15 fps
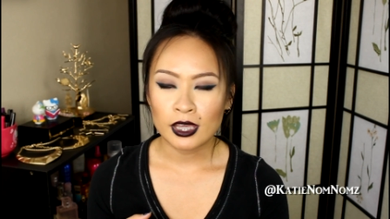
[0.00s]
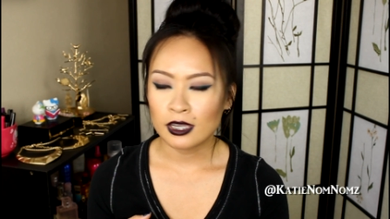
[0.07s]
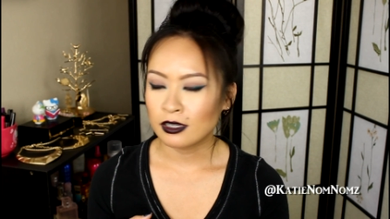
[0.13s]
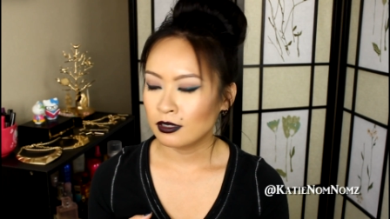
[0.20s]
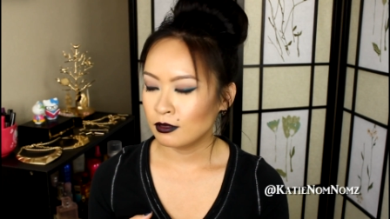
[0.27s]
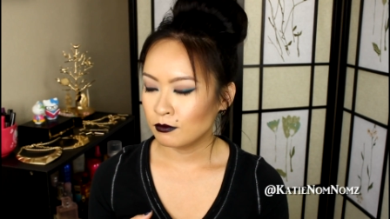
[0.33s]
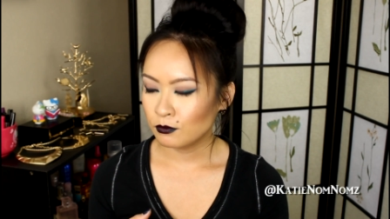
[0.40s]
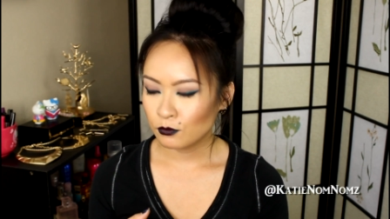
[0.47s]

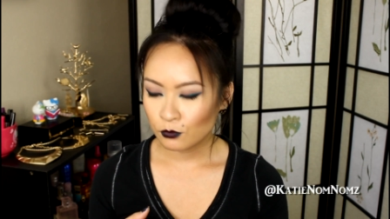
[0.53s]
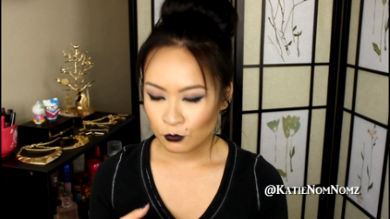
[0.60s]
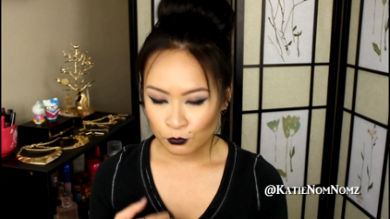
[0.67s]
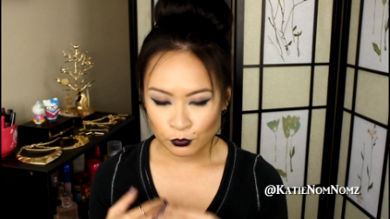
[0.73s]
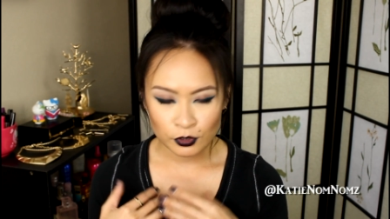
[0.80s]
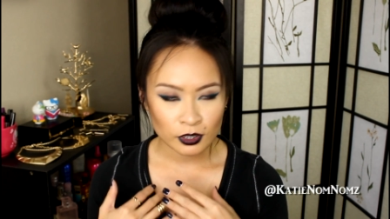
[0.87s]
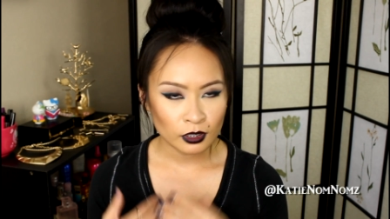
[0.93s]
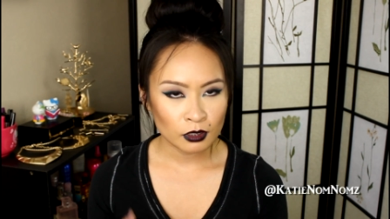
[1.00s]
It
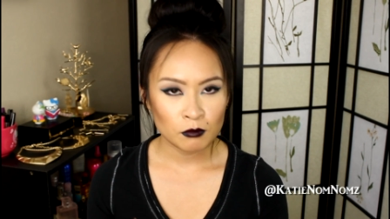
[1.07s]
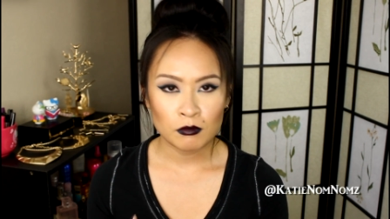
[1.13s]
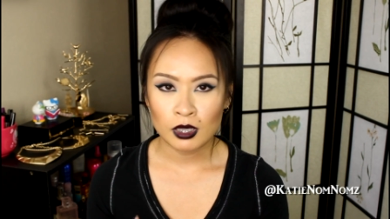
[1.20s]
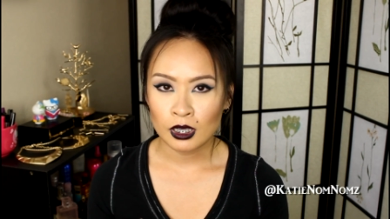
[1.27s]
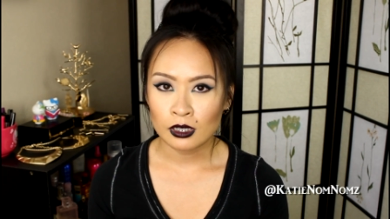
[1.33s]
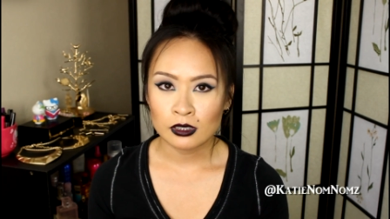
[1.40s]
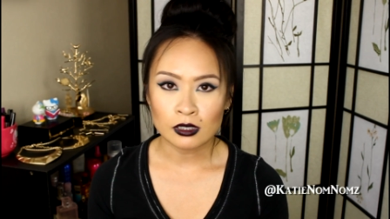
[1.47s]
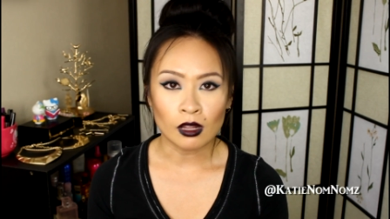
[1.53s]
really
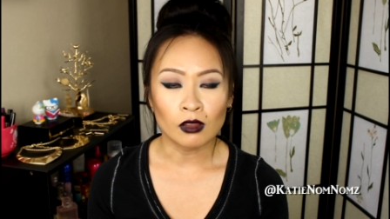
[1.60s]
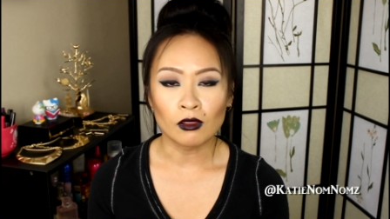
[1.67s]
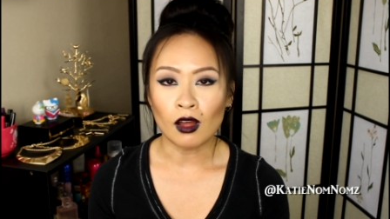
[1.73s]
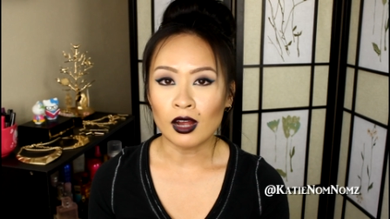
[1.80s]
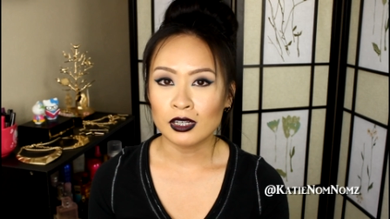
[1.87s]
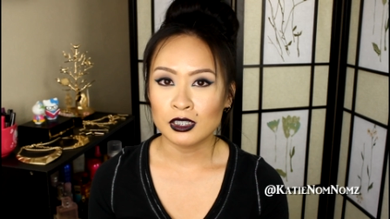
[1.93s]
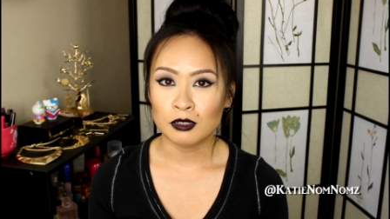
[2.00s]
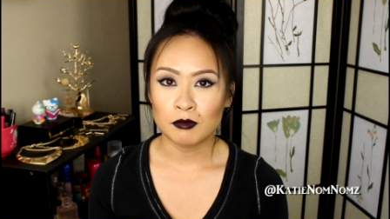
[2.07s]
means a
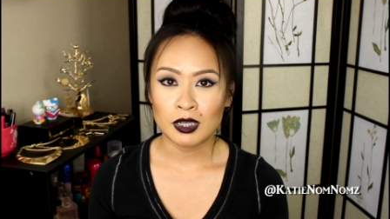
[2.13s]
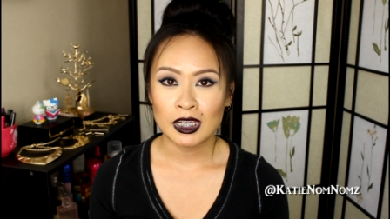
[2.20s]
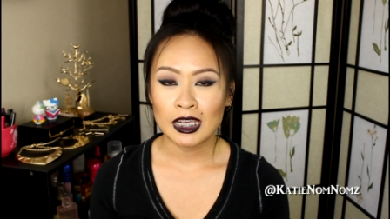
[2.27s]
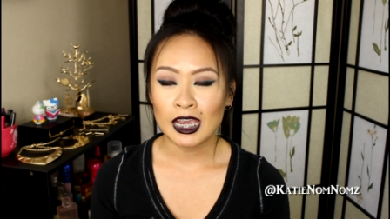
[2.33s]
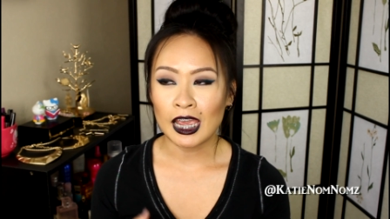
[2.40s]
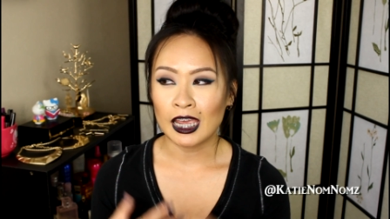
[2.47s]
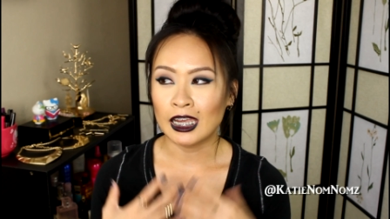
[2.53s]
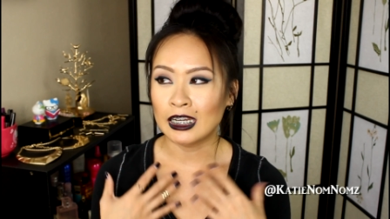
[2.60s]
lot to
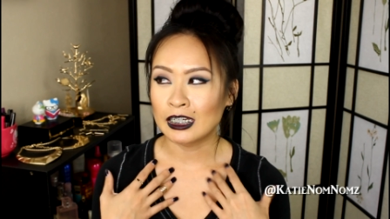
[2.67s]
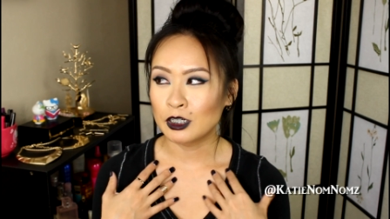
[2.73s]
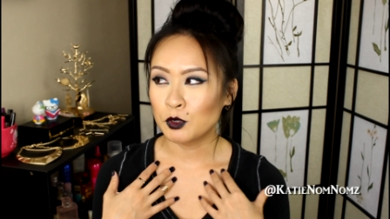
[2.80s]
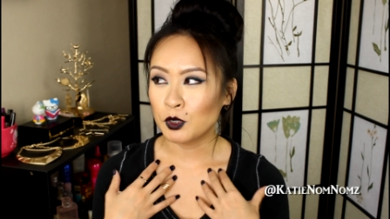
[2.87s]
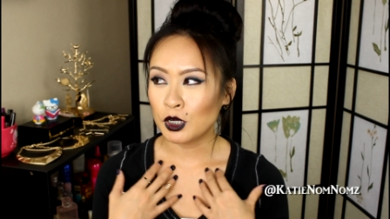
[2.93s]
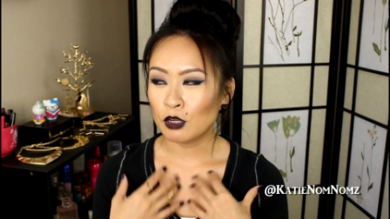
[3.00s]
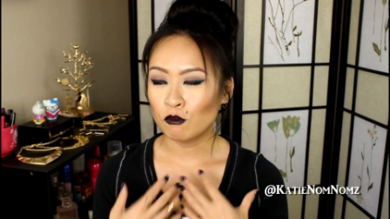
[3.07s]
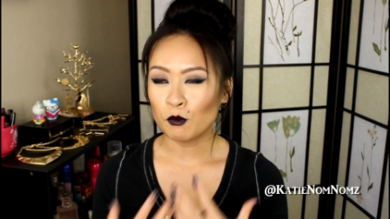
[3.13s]
me
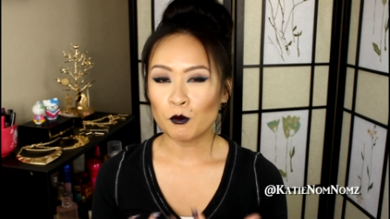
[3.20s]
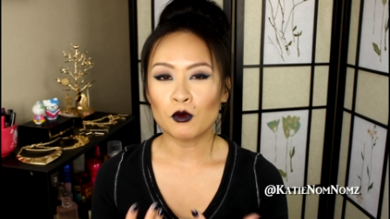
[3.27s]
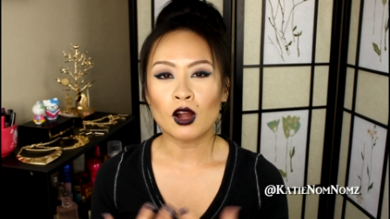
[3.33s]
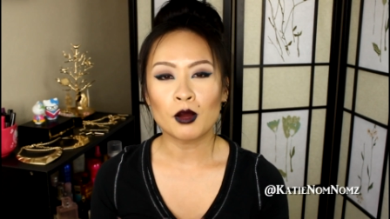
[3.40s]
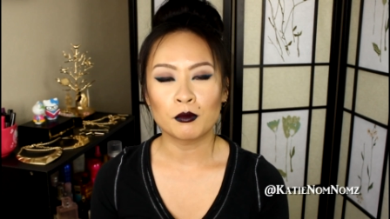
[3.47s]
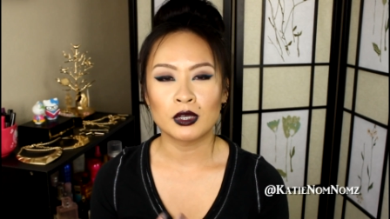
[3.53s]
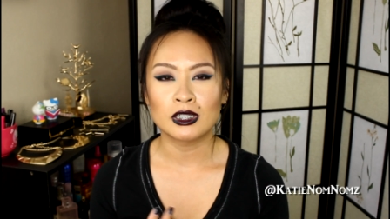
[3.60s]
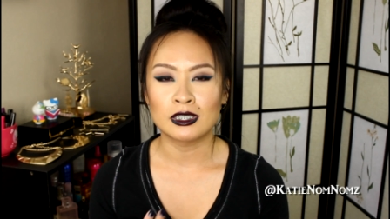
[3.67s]
and even
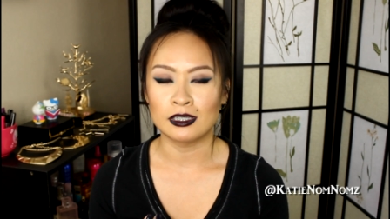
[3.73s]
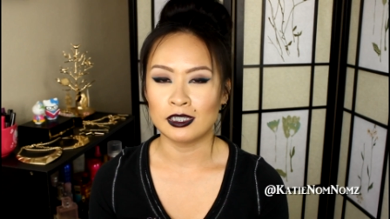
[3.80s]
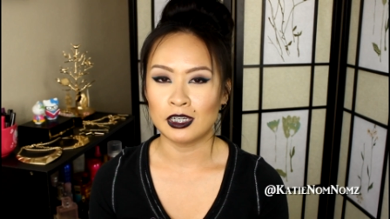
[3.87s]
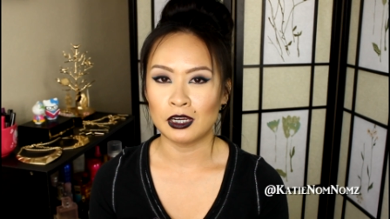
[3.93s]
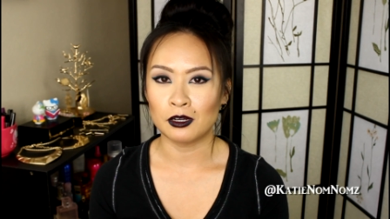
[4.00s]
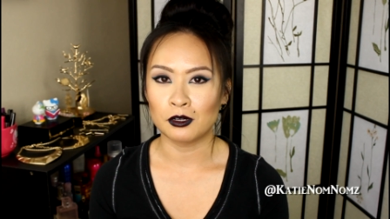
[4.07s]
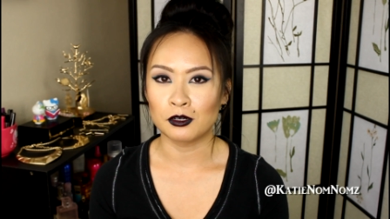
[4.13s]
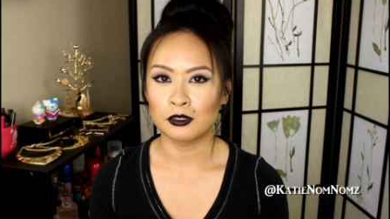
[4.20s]
brought me to
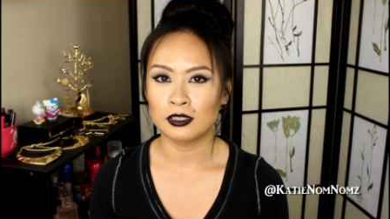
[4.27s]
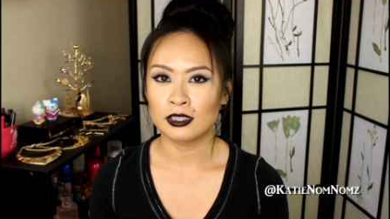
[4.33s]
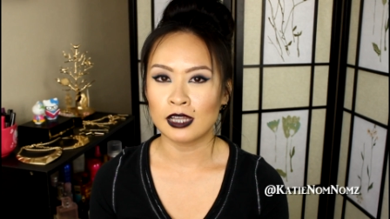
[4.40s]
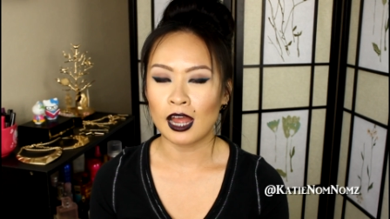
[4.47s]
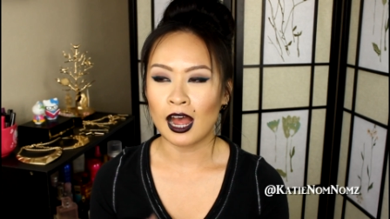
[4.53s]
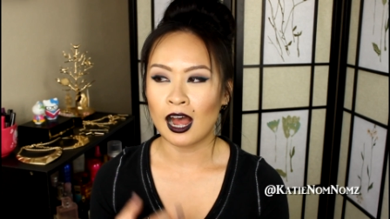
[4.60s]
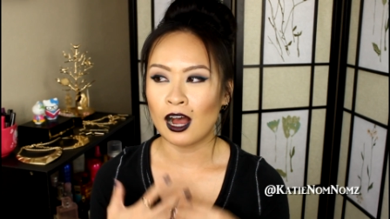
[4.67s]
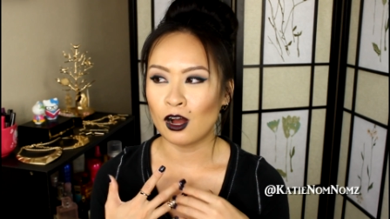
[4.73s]

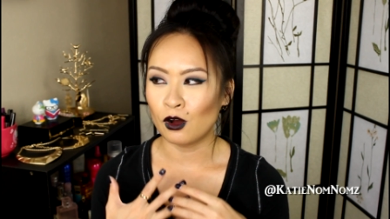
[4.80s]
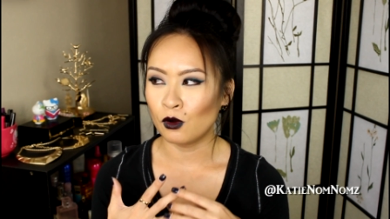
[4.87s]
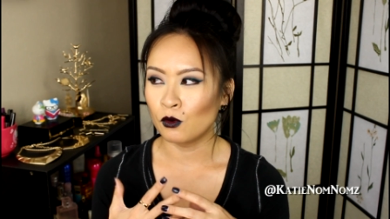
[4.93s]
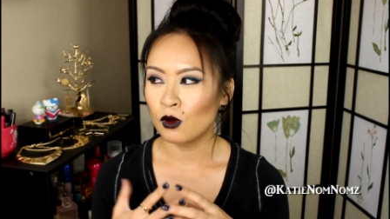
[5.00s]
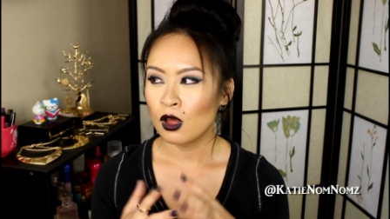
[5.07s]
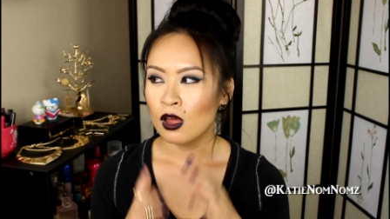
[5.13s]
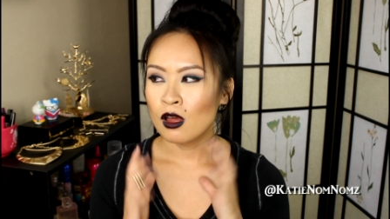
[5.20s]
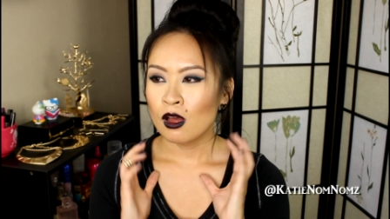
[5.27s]
tears
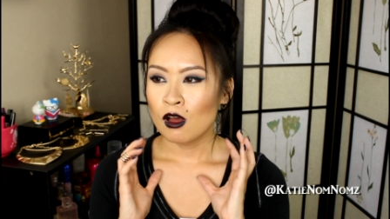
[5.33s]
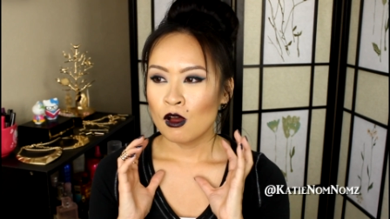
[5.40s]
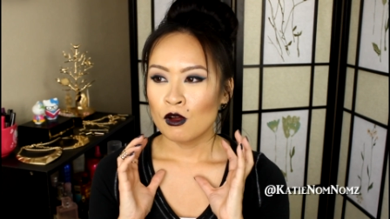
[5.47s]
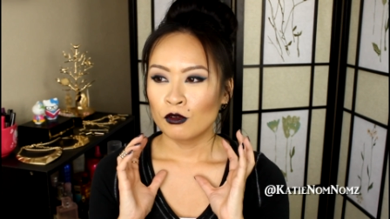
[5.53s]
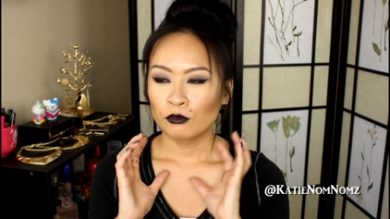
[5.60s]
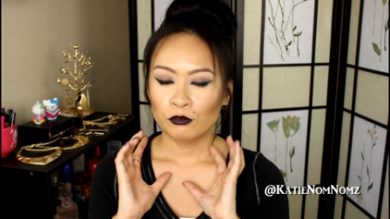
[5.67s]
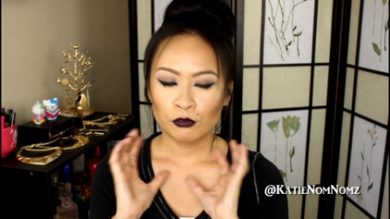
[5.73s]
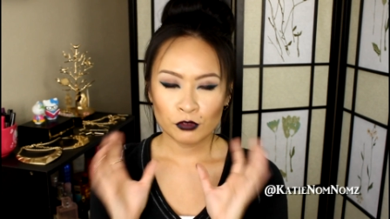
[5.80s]
how
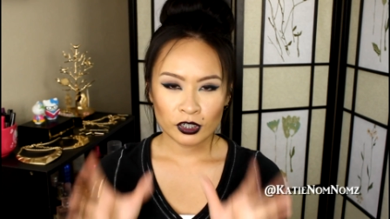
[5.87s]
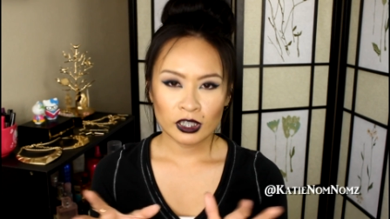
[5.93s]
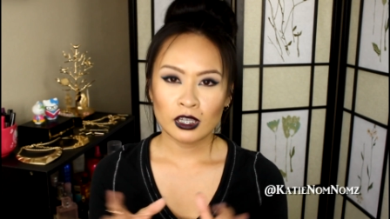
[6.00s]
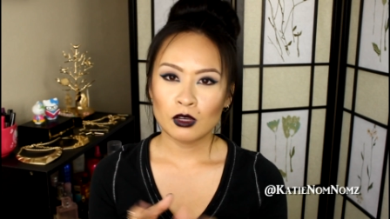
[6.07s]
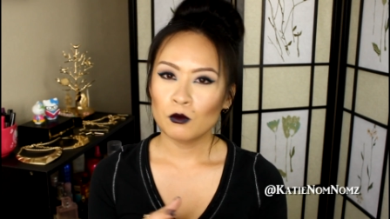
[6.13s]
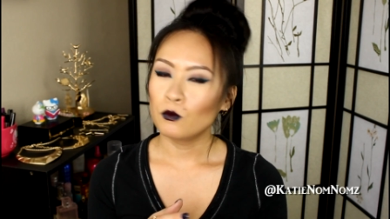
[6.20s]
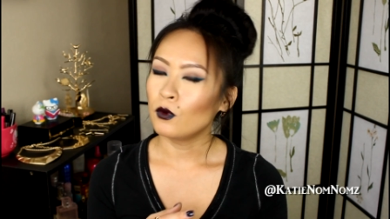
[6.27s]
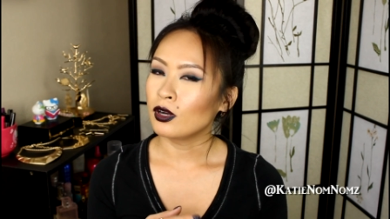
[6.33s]

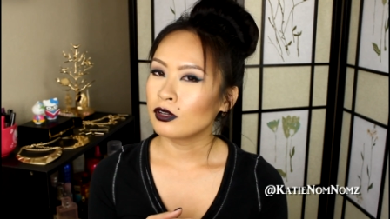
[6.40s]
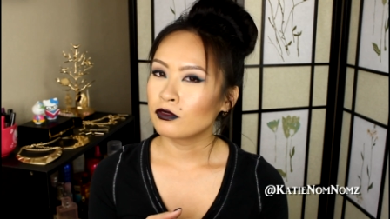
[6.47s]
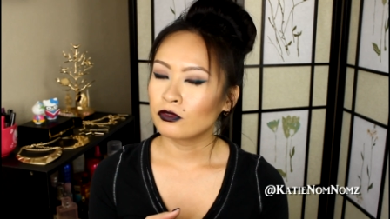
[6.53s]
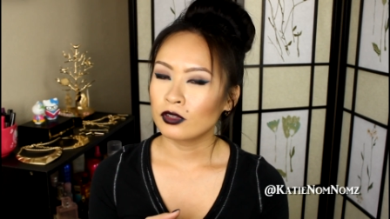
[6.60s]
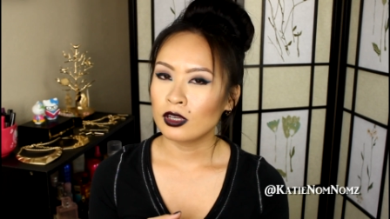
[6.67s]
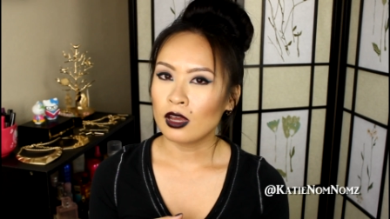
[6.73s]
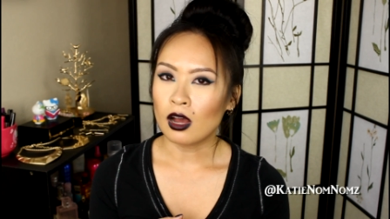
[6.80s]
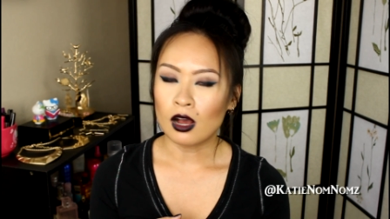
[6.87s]
freaking
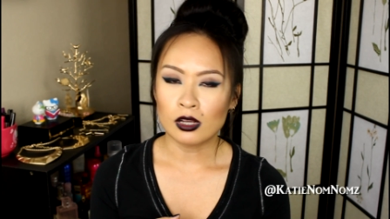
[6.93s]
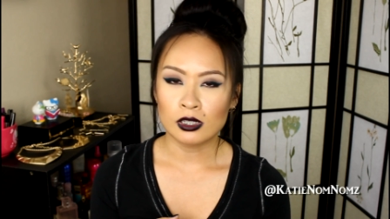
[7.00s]
wonderfully